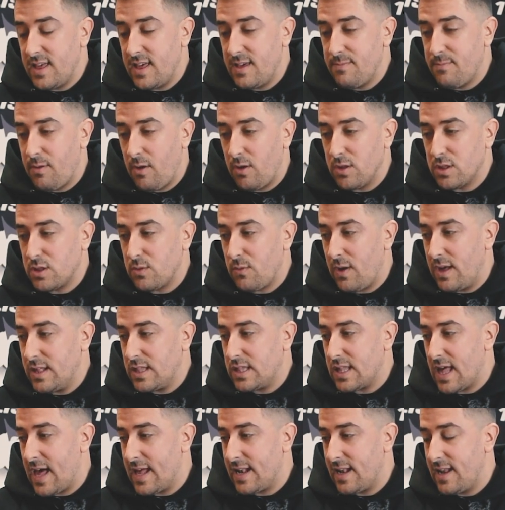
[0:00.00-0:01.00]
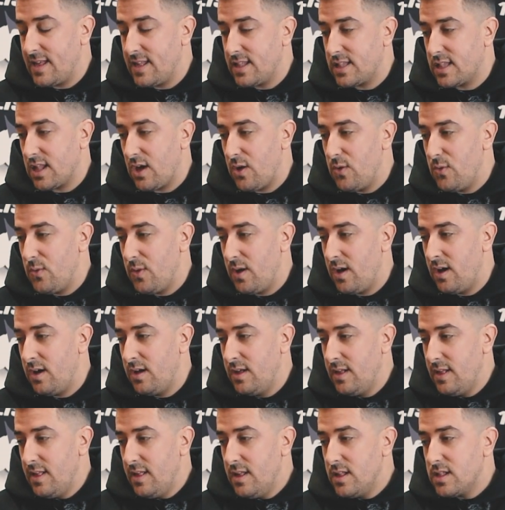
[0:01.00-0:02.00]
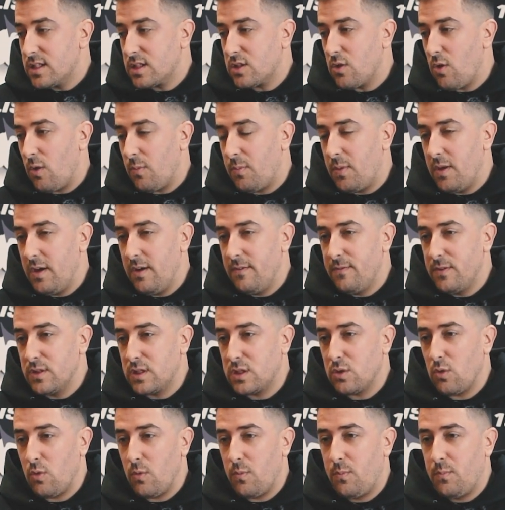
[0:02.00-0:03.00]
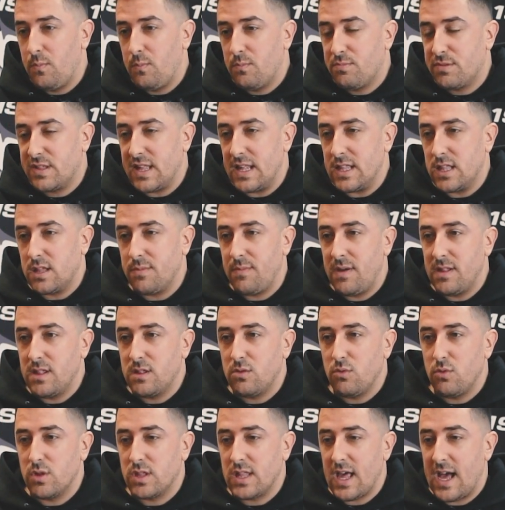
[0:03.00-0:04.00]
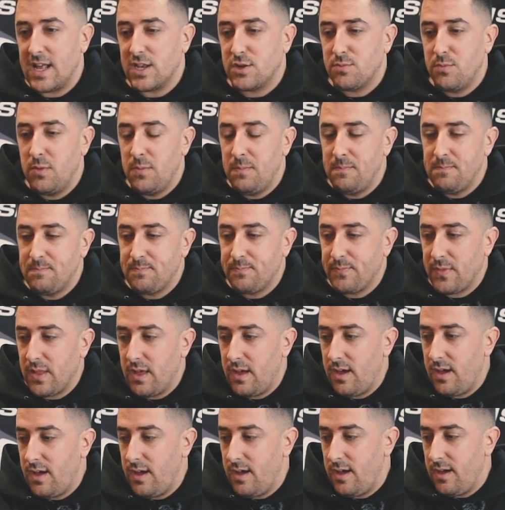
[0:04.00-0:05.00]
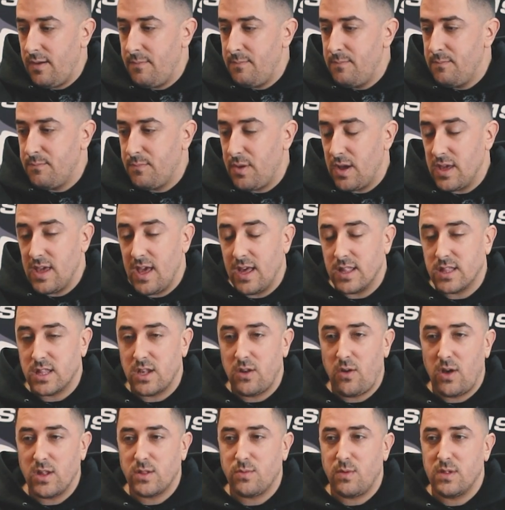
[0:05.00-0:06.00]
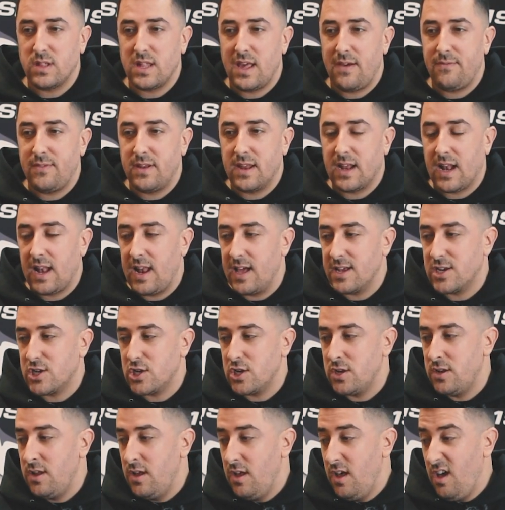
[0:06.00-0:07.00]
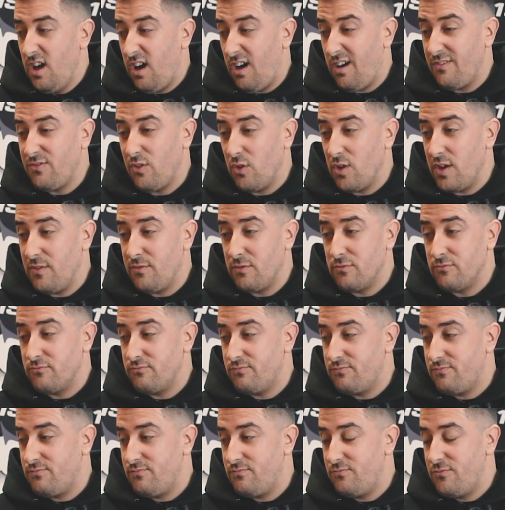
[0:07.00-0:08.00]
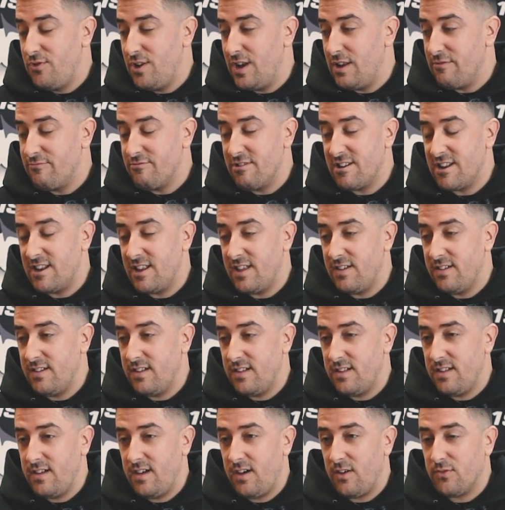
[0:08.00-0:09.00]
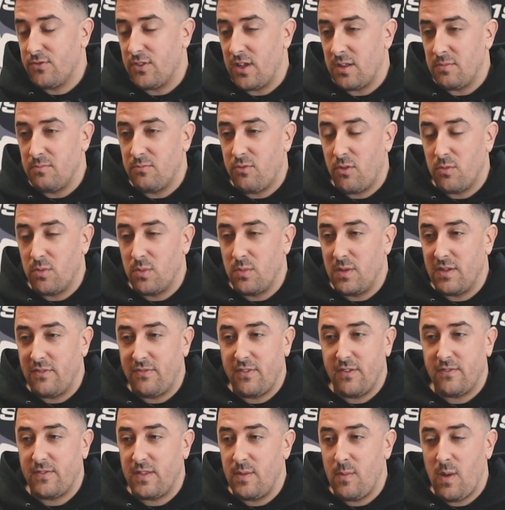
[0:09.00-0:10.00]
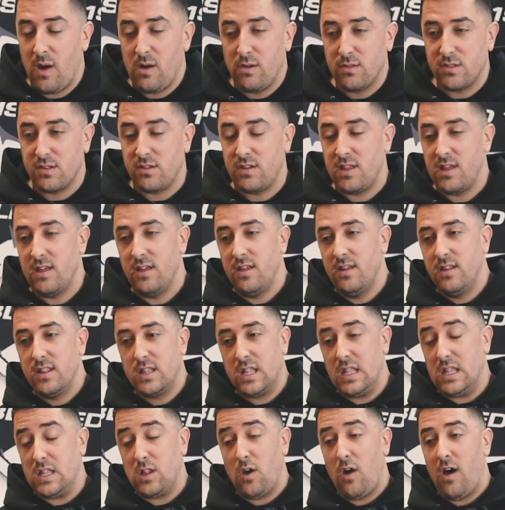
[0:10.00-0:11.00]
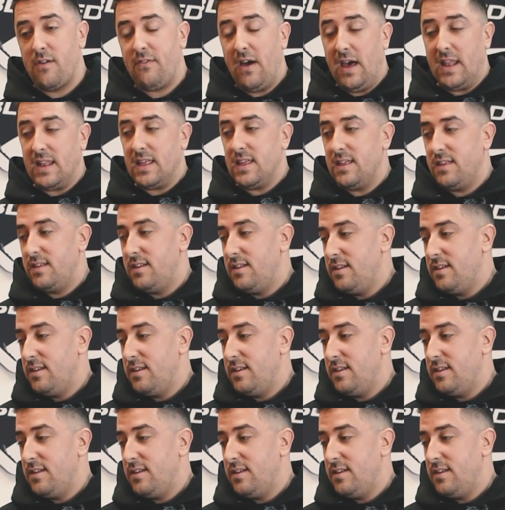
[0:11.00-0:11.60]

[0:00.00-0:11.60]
he passed away sadly. So it's got a bit of a sort of sentimental attachment, but yeah, it's a nice one to have in the collection. I've not even really ridden it. I've done probably 50 miles on it since I've had it,